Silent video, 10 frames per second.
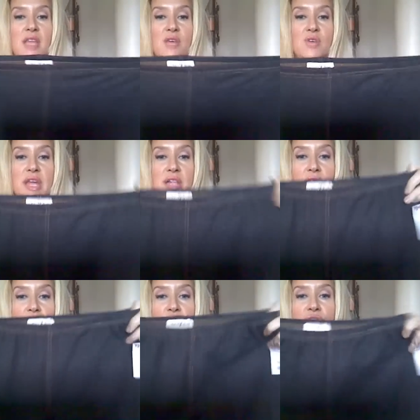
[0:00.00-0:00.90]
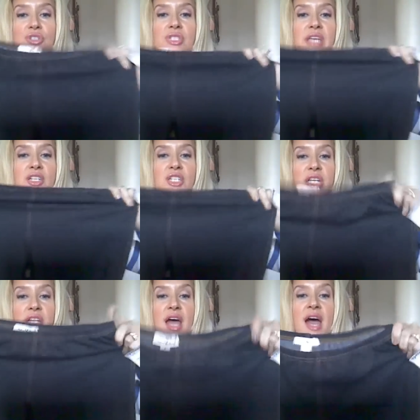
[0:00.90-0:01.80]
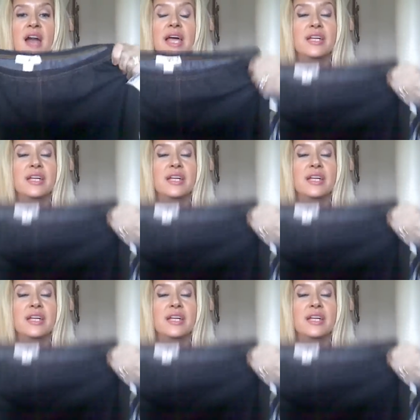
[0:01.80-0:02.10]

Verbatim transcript: they were in that little junior section and I